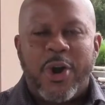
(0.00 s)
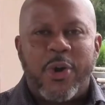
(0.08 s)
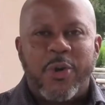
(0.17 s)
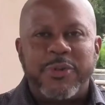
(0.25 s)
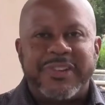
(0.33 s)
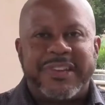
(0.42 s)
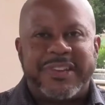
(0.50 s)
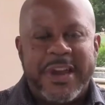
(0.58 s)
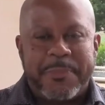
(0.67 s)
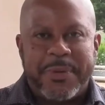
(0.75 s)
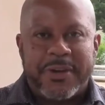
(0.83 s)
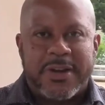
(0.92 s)
old
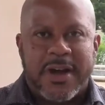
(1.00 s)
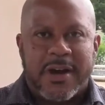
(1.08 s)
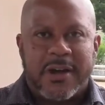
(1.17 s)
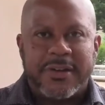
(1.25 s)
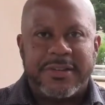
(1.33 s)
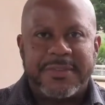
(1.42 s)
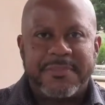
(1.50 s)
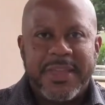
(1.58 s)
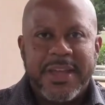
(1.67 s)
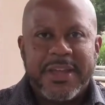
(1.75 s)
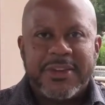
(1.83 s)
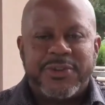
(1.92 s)
shepherd carts
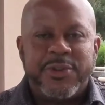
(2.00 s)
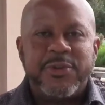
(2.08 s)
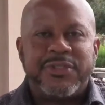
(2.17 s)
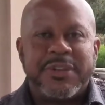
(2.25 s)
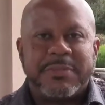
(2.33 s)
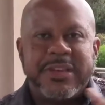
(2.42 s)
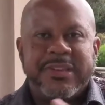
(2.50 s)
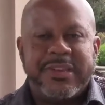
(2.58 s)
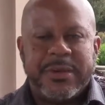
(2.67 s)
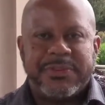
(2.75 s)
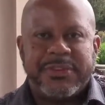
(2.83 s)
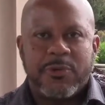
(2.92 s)
to some
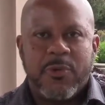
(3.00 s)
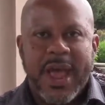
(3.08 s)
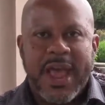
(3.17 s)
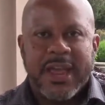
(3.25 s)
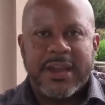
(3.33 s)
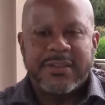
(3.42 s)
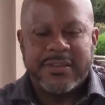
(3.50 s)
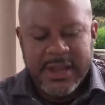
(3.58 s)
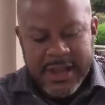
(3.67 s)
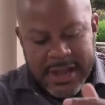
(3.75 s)
Egyptian wagons.